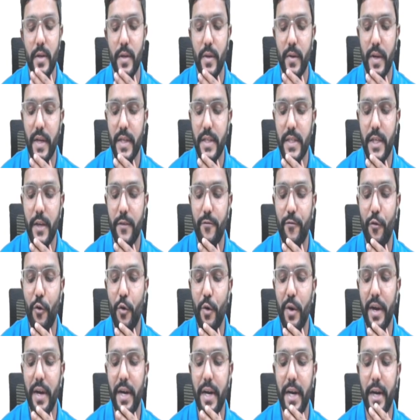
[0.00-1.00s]
You can see
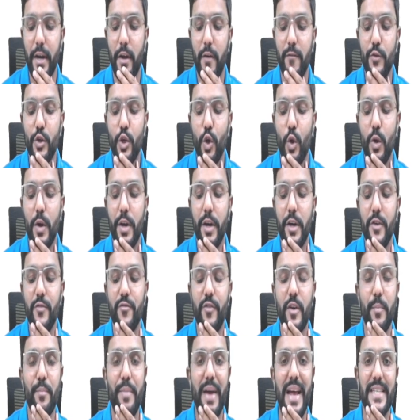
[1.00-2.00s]
400 of toll rate
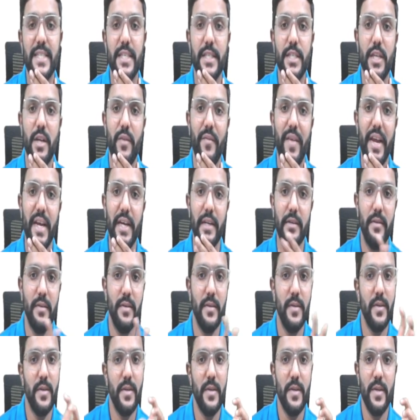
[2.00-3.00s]
for passenger vehicle.
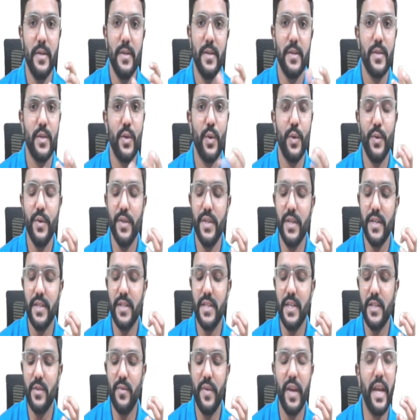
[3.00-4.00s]
So
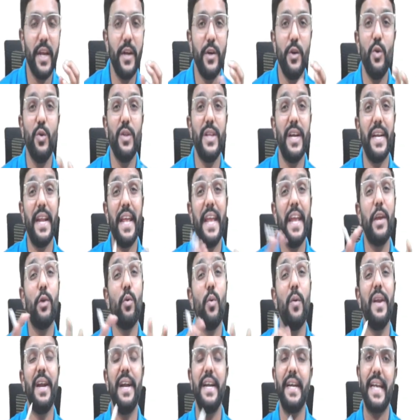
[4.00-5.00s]
using this, we can do that
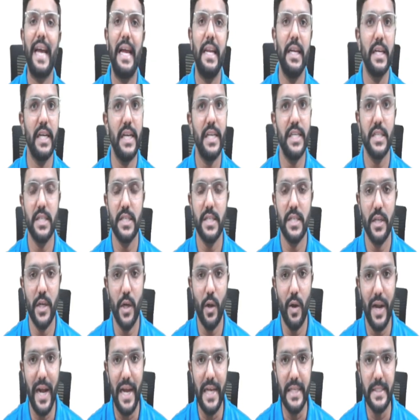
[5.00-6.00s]
equivalent calculations
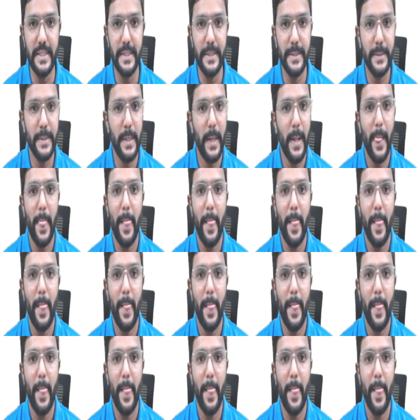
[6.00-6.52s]
and all, guys.